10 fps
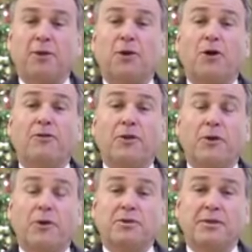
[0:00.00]
You know, over the
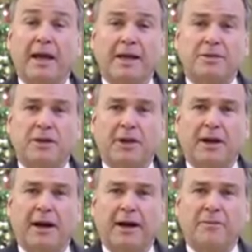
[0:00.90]
course of the last
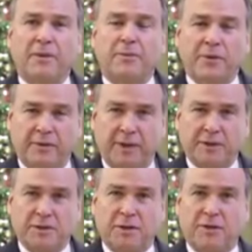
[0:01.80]
year, I've been
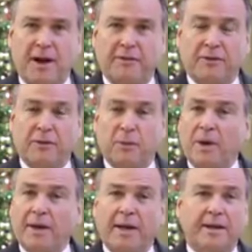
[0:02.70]
privileged to travel from
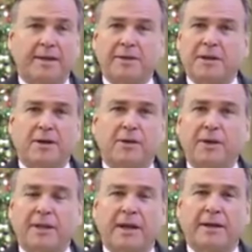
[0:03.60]
one end of this country
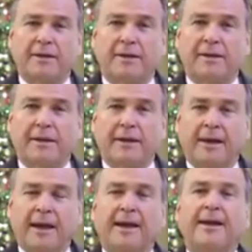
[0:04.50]
to the other.
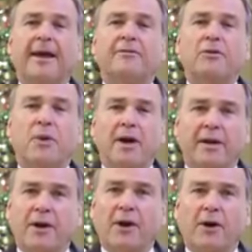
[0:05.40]
And everywhere
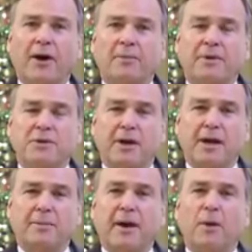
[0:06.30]
I go, I've been
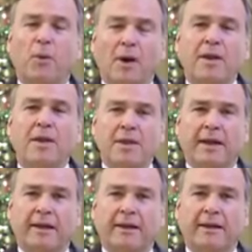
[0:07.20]
struck by one
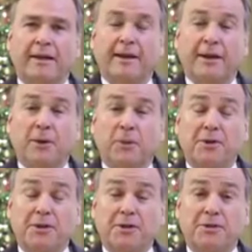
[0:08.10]
thing,
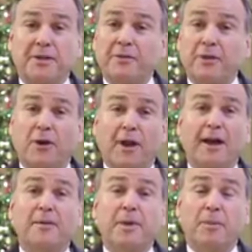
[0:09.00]
which is, even though a
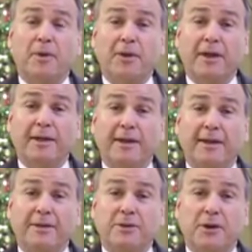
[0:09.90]
lot of people think that
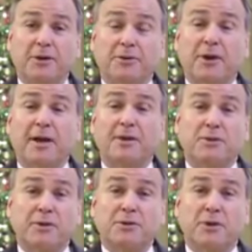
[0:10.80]
Nigeria's
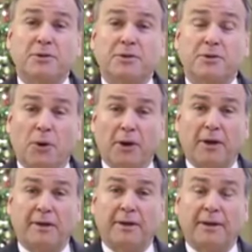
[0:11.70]
greatest resource is
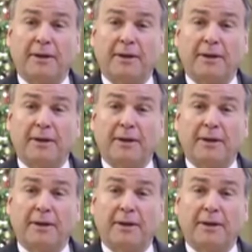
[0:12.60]
oil,